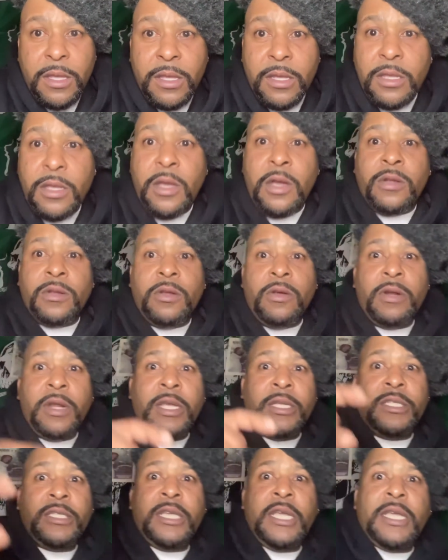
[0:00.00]
Y'all know
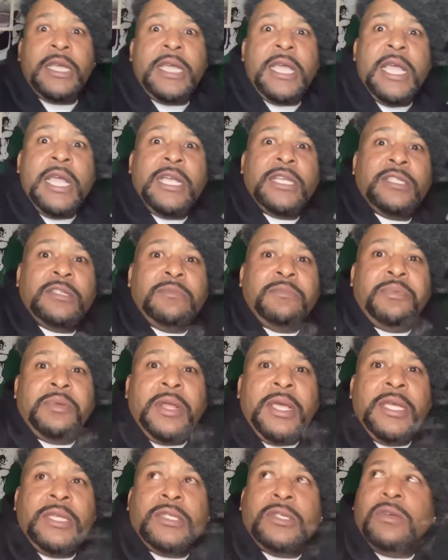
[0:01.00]
that check cash in
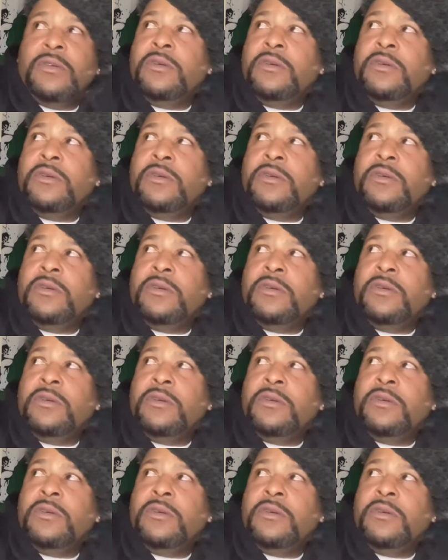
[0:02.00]
place on,